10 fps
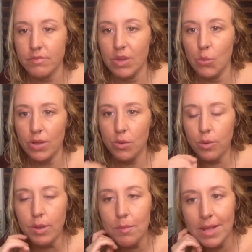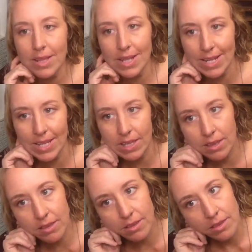Will you email the
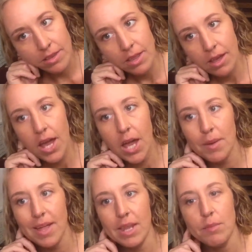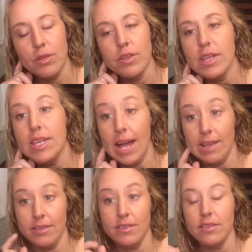link? I'm unable.
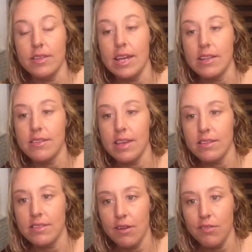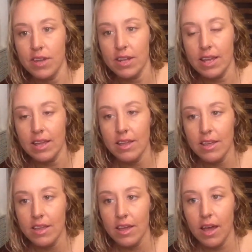Yes, yes, yes, definitely.
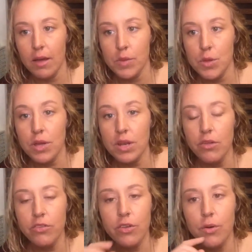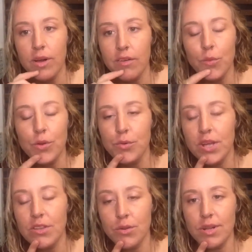You can also, what you
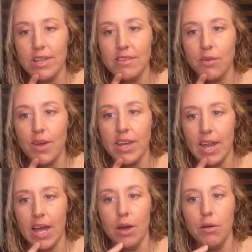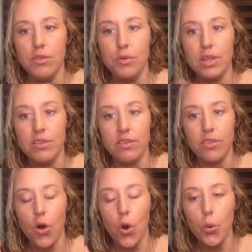can do, Lisa, right now, you can just
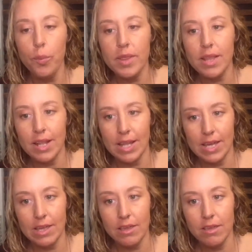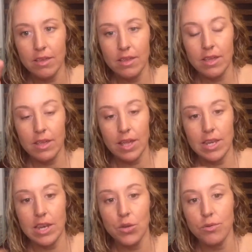open the link in a
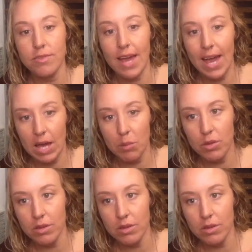new tab,